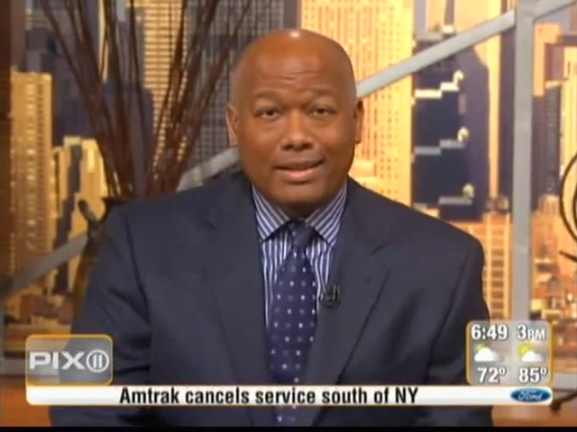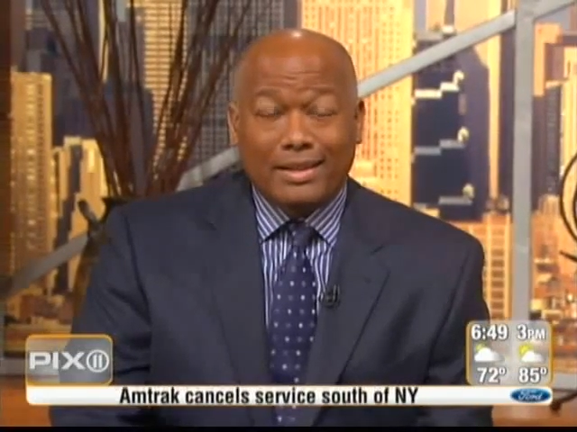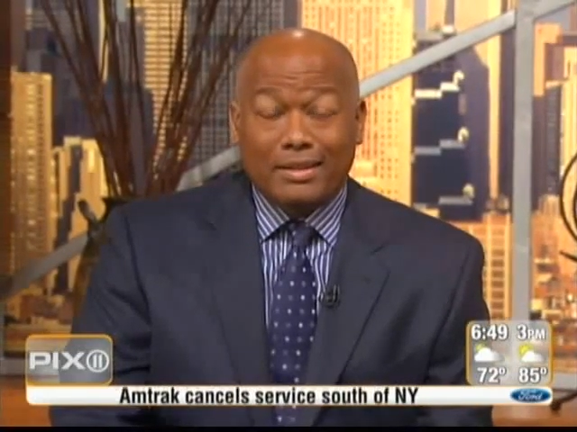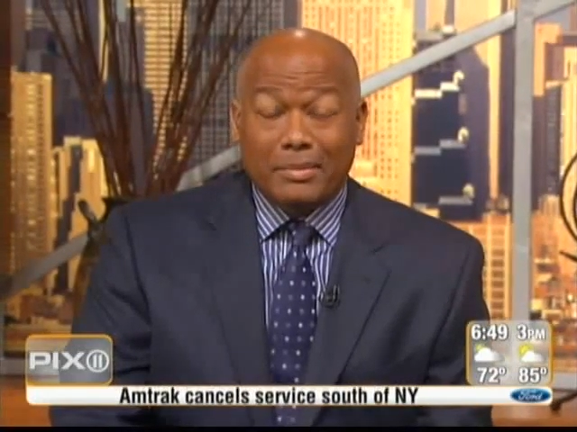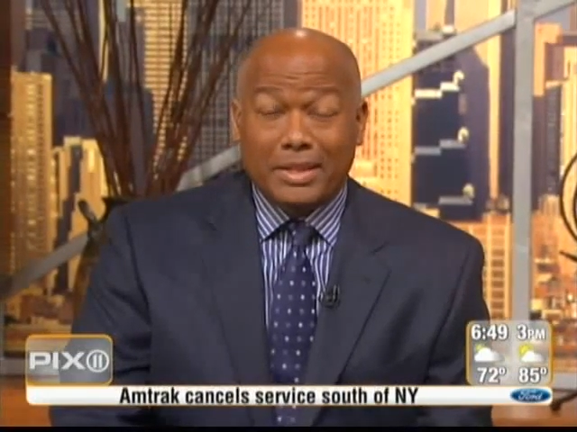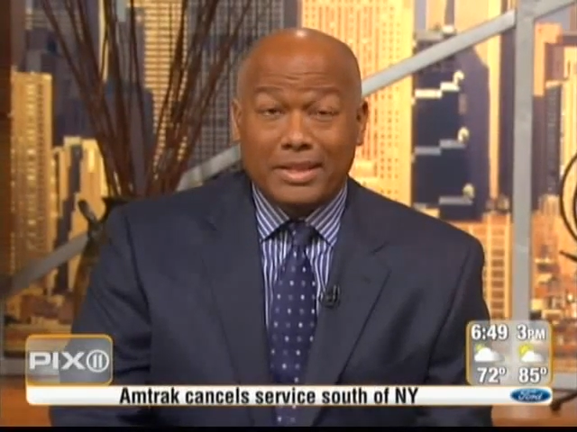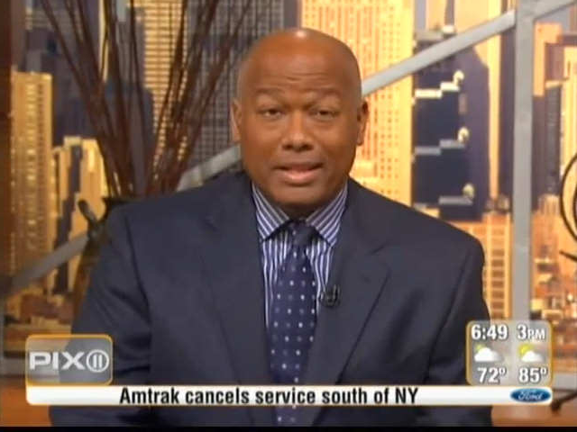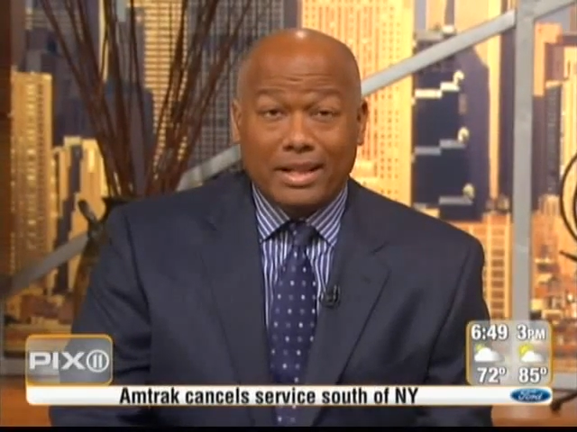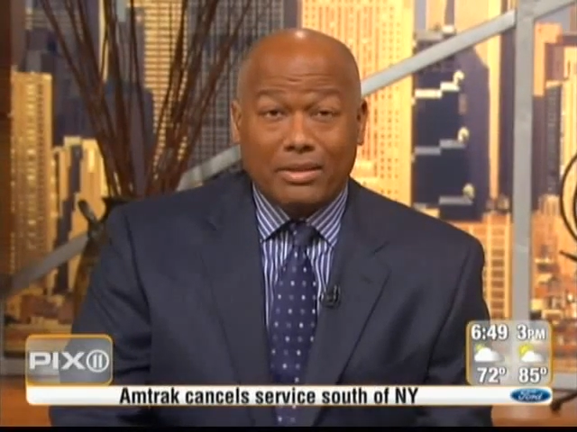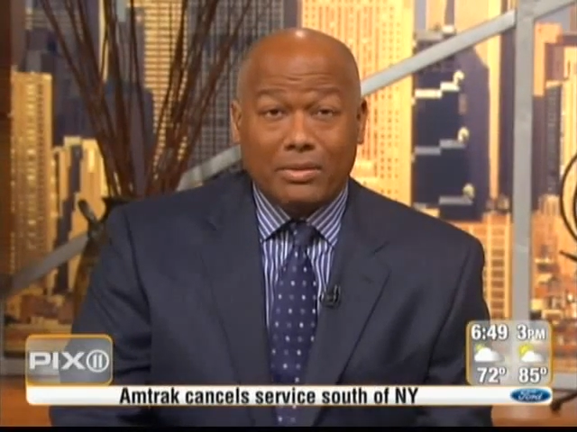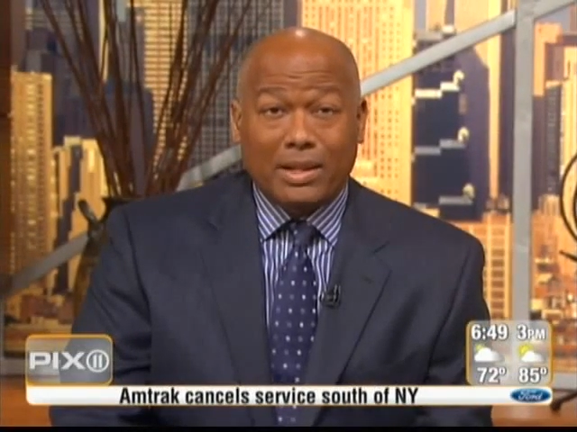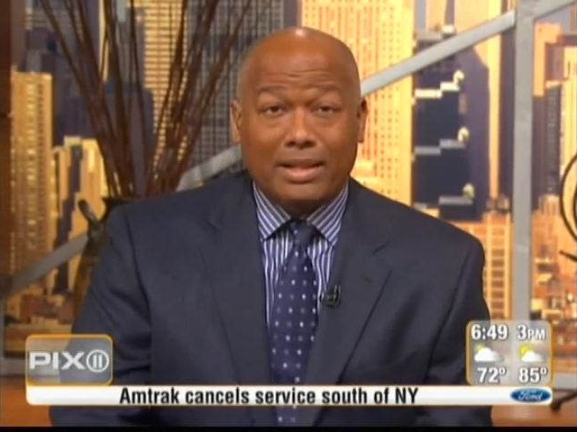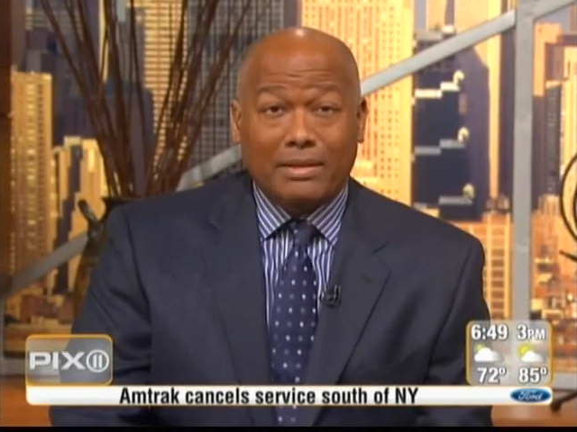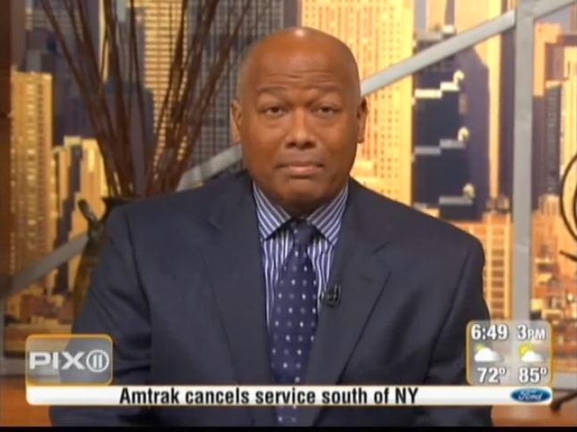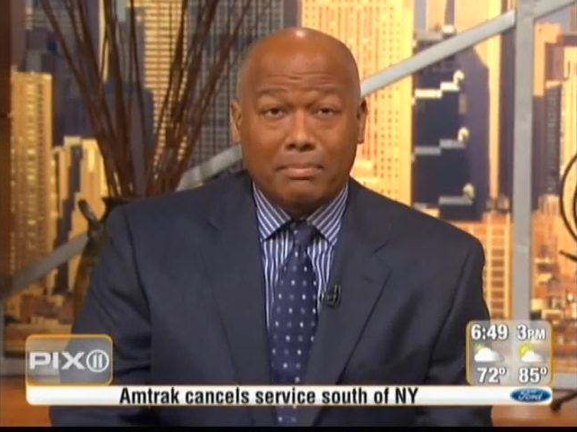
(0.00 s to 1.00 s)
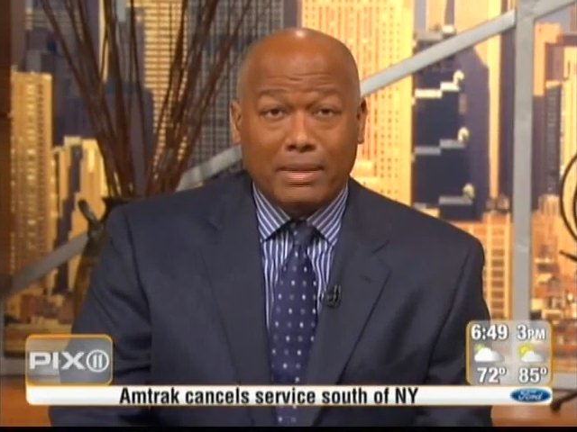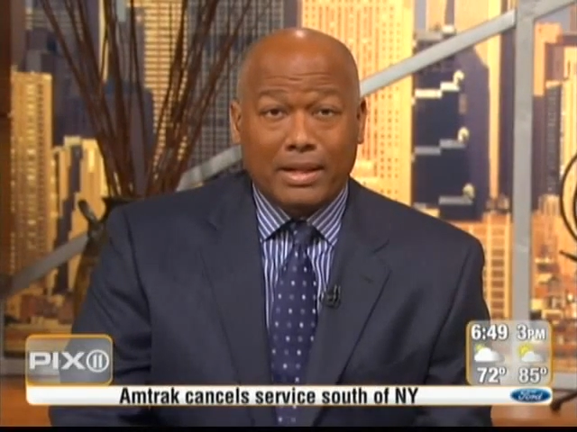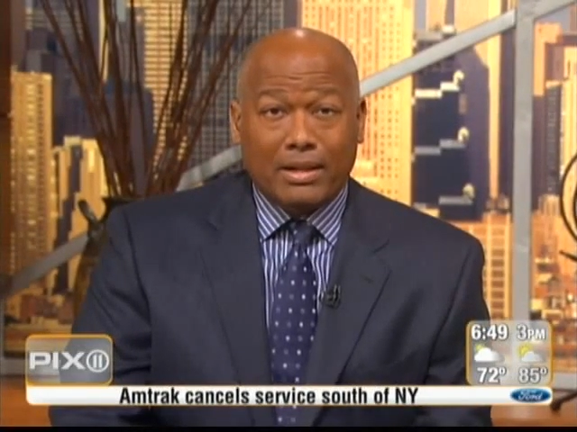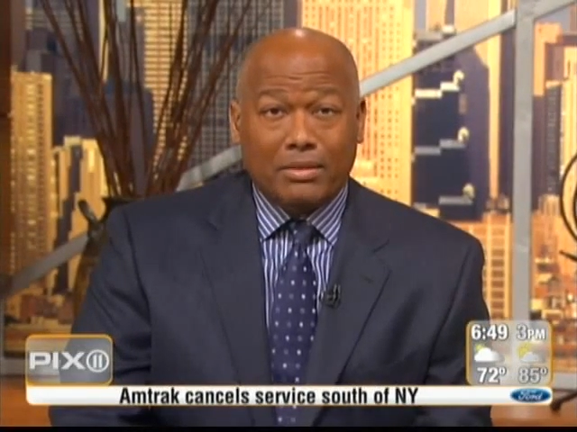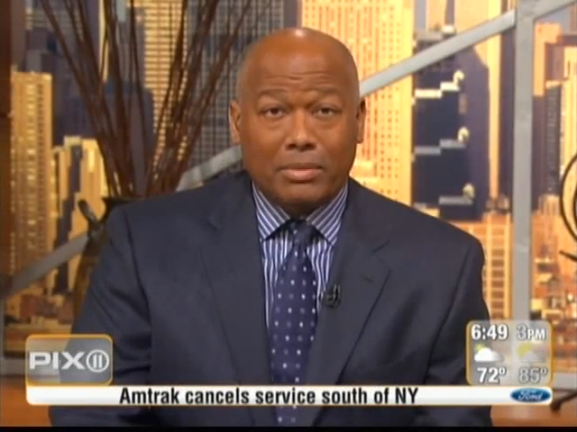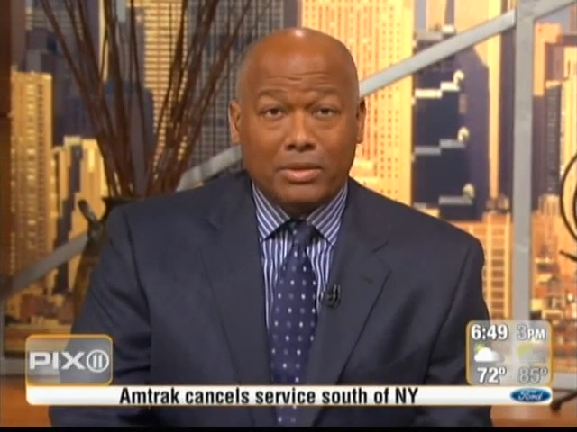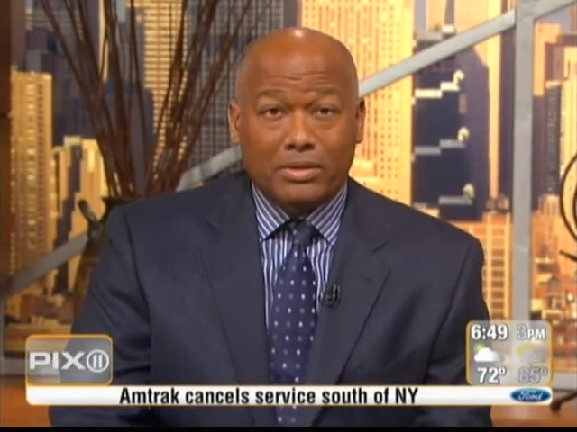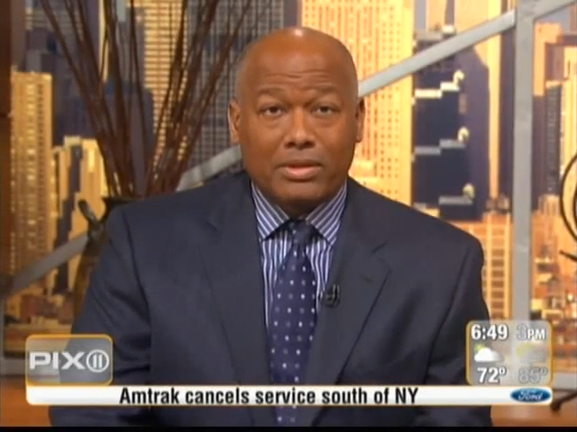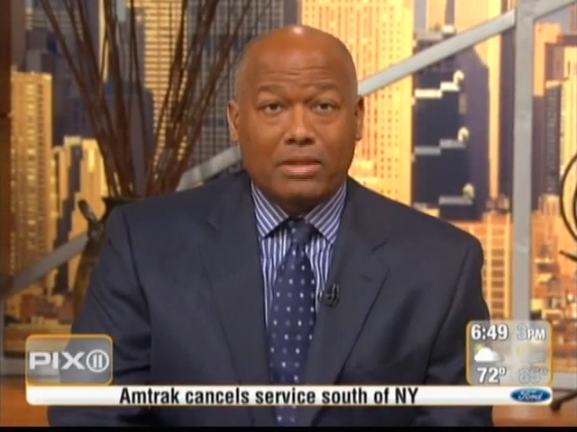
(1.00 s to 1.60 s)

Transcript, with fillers: they could be downright unbearable.